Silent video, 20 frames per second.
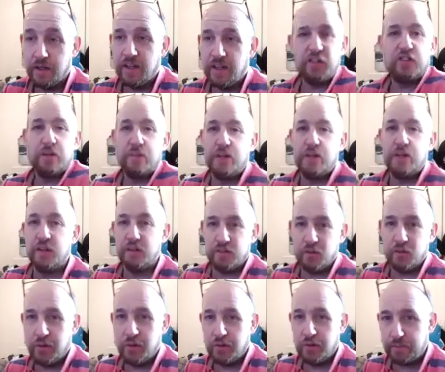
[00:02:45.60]
Just something that's
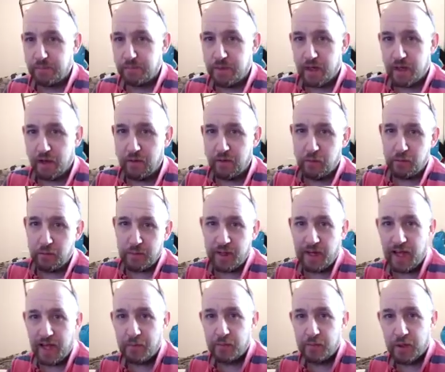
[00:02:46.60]
always been
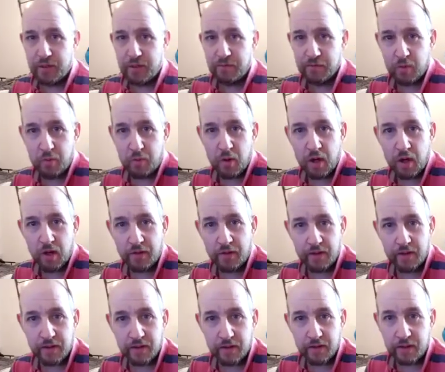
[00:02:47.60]
labelled at him for a while, isn't
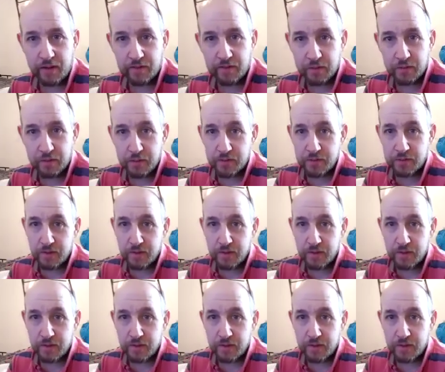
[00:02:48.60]
it? That's all. So.